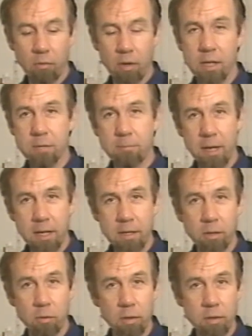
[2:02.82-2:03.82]

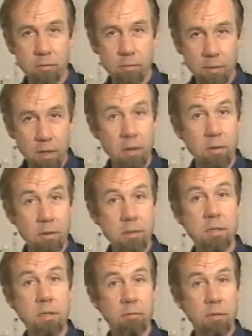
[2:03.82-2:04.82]
transplanting organs from
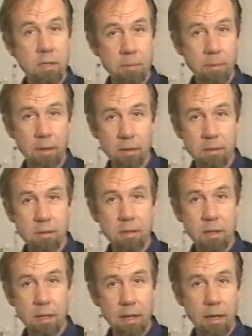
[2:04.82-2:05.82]
donors to recipients
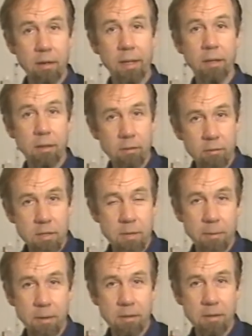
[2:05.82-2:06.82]
and allowing the
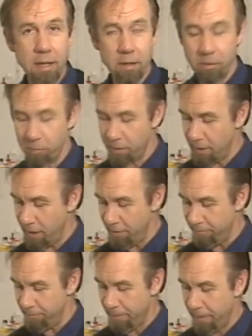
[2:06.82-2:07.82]
recipient to get on with
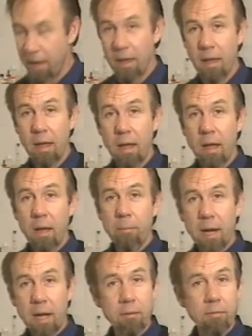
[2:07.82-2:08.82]
life.
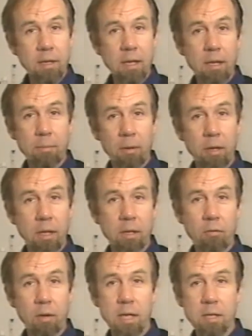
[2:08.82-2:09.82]
Part of the body
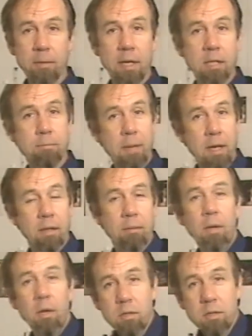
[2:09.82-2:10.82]
that transplants better than
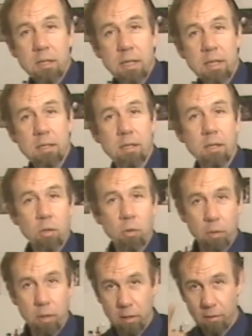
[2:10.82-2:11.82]
most is the
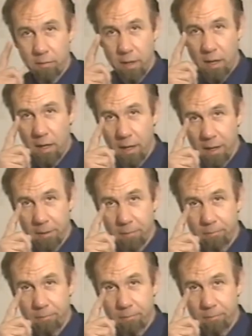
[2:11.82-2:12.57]
cornea of the eye,